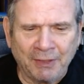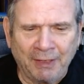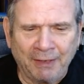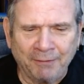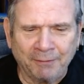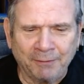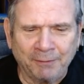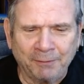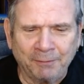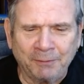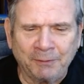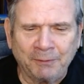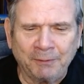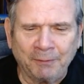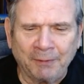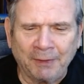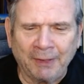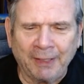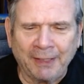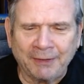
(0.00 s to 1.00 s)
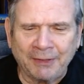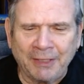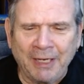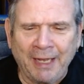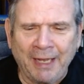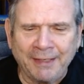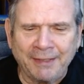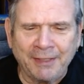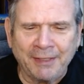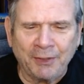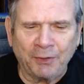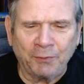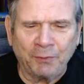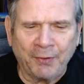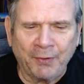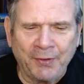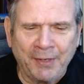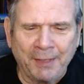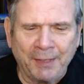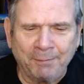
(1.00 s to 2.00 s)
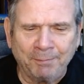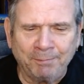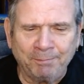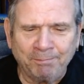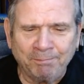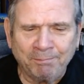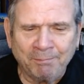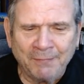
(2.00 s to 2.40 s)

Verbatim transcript: uh, let God deal with him.